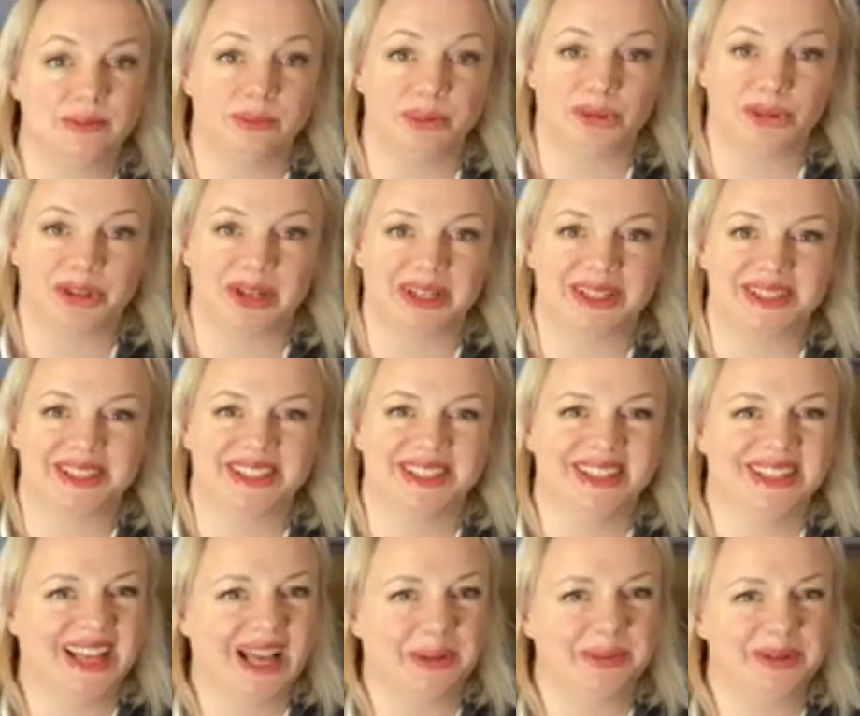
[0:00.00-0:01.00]
project
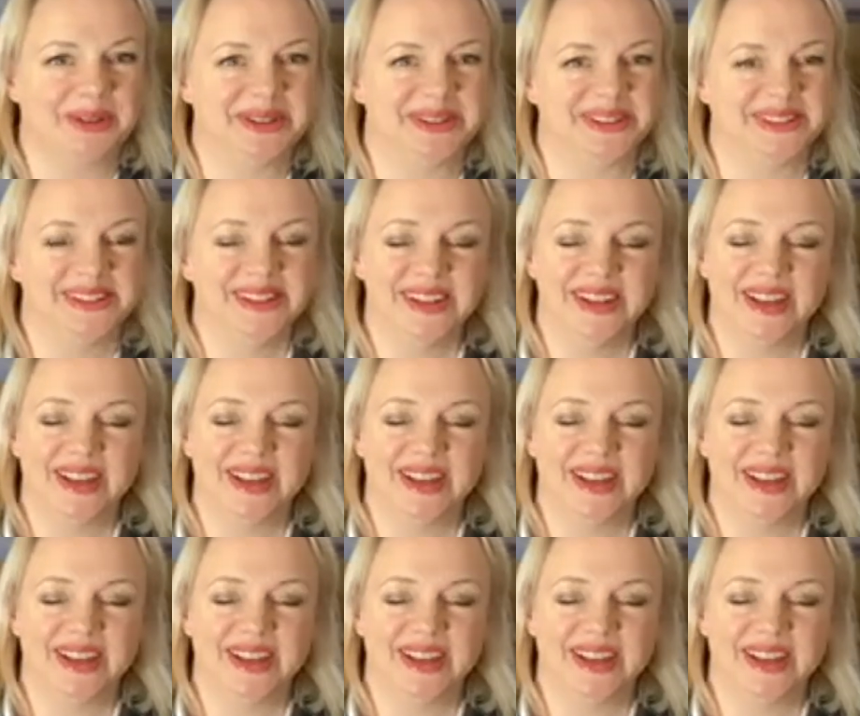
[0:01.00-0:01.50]
happens.